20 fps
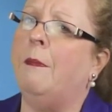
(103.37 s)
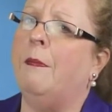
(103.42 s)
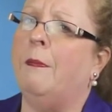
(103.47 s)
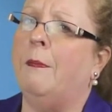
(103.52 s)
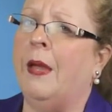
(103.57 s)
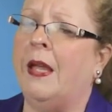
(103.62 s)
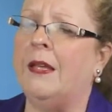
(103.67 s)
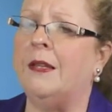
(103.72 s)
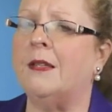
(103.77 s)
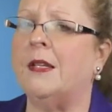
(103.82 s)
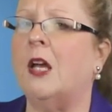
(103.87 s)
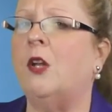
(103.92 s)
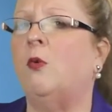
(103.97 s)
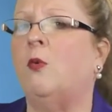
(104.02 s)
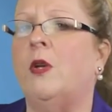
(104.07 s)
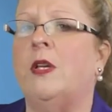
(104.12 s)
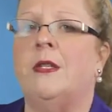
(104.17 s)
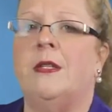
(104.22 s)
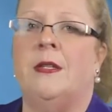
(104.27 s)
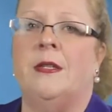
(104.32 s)
Based on
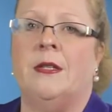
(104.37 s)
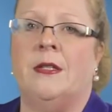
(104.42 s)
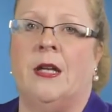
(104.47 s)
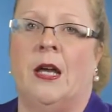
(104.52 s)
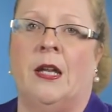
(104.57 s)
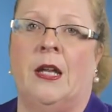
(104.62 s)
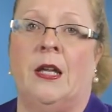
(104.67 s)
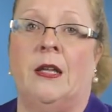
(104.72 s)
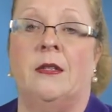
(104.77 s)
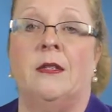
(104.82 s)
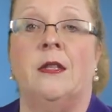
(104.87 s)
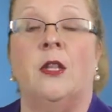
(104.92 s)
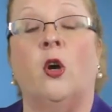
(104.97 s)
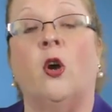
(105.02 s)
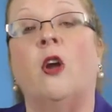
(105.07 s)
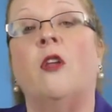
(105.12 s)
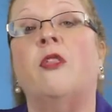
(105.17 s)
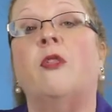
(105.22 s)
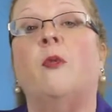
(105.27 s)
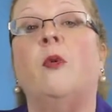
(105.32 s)
recent studies,
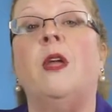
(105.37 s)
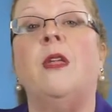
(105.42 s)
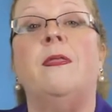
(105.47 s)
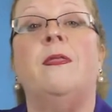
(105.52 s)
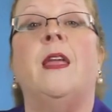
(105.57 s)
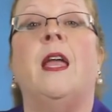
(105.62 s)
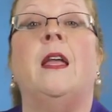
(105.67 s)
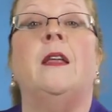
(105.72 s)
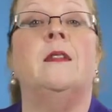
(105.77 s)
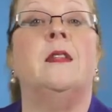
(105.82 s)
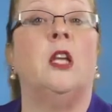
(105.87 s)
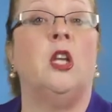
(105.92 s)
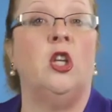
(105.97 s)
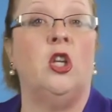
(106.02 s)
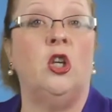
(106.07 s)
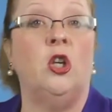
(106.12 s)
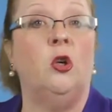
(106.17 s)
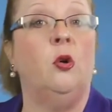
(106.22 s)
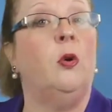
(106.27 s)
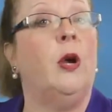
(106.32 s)
there are three things that
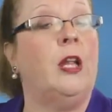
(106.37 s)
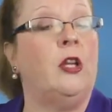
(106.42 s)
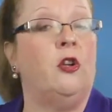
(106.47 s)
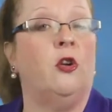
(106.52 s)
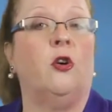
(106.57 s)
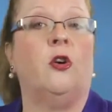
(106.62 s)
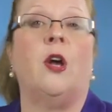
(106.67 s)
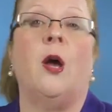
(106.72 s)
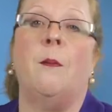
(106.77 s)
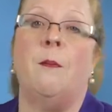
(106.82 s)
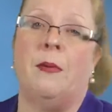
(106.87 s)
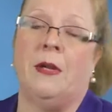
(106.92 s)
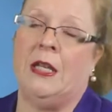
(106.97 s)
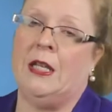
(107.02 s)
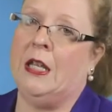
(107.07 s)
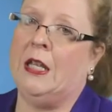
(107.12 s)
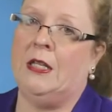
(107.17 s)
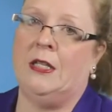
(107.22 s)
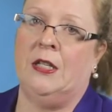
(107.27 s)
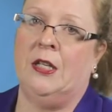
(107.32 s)
you and your company
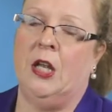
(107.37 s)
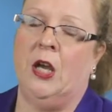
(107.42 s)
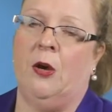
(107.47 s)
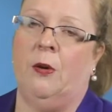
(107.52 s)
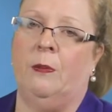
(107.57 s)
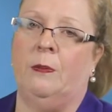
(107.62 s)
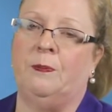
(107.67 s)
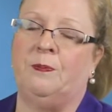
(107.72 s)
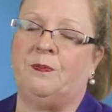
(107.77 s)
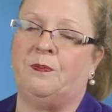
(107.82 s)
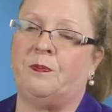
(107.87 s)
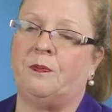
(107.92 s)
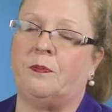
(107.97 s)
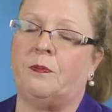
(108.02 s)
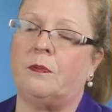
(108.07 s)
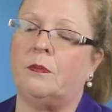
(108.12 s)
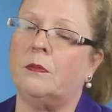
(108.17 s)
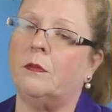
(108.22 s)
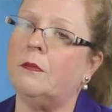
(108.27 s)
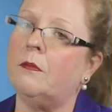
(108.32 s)
need to know.
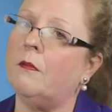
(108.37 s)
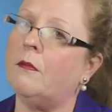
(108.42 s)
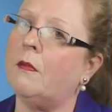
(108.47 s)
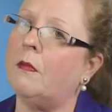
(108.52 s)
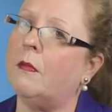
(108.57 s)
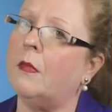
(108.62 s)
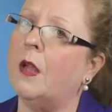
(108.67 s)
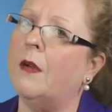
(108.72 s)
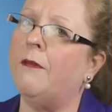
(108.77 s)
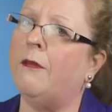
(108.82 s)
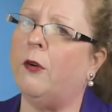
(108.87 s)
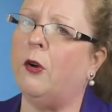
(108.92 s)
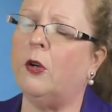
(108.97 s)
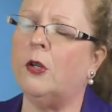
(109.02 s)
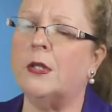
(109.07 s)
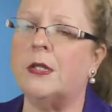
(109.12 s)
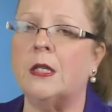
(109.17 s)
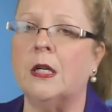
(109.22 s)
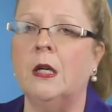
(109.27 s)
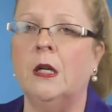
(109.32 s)

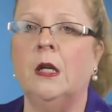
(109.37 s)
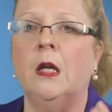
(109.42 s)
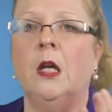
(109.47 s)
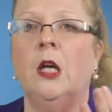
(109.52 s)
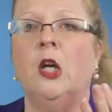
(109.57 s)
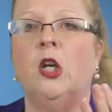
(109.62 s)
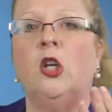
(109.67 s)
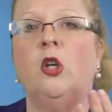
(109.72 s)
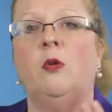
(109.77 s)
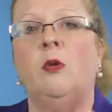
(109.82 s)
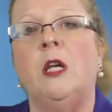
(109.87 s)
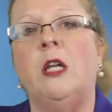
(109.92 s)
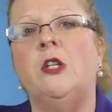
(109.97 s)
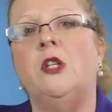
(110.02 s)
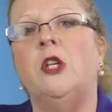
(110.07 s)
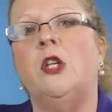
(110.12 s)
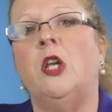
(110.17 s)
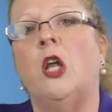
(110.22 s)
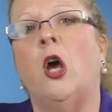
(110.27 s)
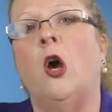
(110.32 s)
First, you need
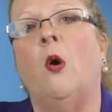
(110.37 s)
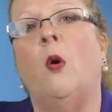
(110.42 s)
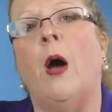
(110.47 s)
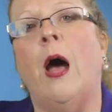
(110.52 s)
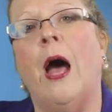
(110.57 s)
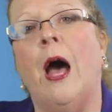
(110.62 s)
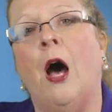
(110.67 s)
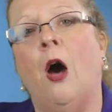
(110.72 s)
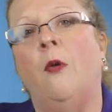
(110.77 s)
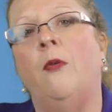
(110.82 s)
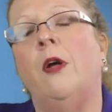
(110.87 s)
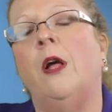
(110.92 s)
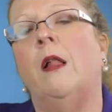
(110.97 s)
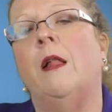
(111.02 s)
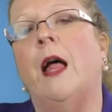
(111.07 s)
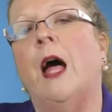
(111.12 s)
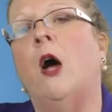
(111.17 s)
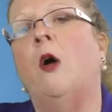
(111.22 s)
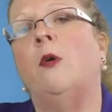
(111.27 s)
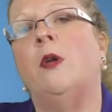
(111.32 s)
to know how the
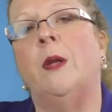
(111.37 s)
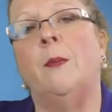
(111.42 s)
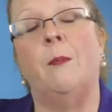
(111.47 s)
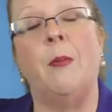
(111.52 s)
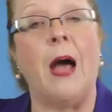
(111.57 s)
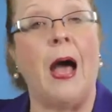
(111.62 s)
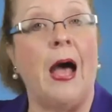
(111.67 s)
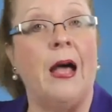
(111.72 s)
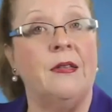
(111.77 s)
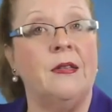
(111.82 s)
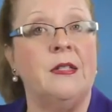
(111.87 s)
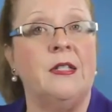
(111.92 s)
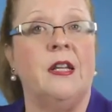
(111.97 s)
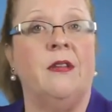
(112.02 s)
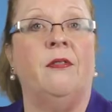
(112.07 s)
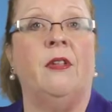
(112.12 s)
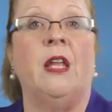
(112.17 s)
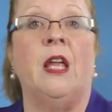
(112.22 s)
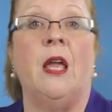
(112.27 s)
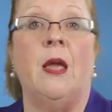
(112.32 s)
cloud can
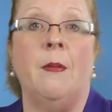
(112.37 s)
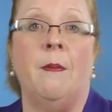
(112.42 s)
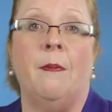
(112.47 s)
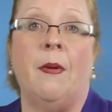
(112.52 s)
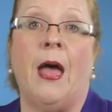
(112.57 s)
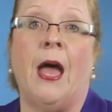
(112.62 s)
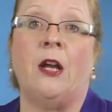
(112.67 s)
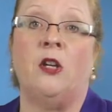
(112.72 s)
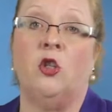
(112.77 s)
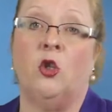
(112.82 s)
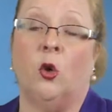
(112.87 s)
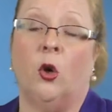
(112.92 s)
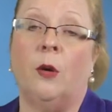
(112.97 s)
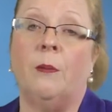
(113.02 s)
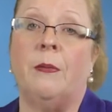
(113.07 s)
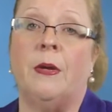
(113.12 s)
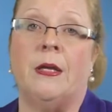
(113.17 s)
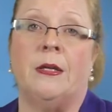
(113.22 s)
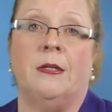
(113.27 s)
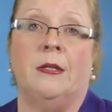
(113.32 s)
positively impact
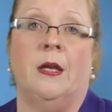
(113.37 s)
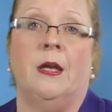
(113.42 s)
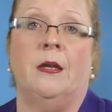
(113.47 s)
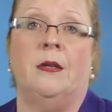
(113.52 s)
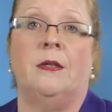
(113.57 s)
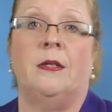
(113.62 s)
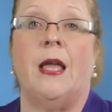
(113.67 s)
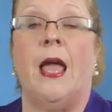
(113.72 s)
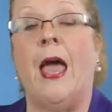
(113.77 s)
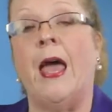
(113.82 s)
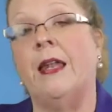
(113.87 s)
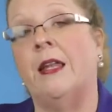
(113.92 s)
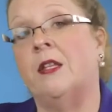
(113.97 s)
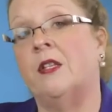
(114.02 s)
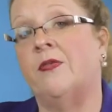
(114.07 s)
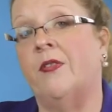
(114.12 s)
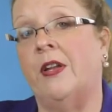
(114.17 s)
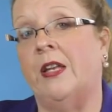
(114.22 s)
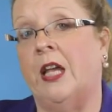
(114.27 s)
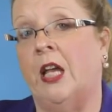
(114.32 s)
your business and
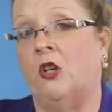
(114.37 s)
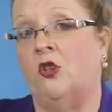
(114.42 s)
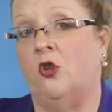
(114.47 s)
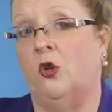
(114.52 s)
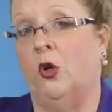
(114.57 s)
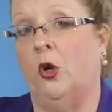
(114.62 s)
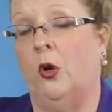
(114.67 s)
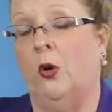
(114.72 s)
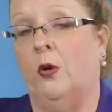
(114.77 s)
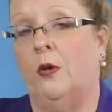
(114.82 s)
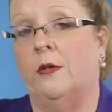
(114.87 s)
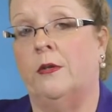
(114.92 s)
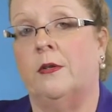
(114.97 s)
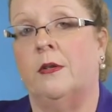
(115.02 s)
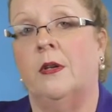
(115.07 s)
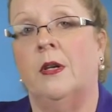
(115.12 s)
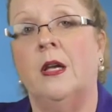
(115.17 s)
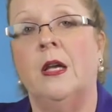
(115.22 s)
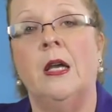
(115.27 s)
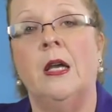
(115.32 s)
its financial goals.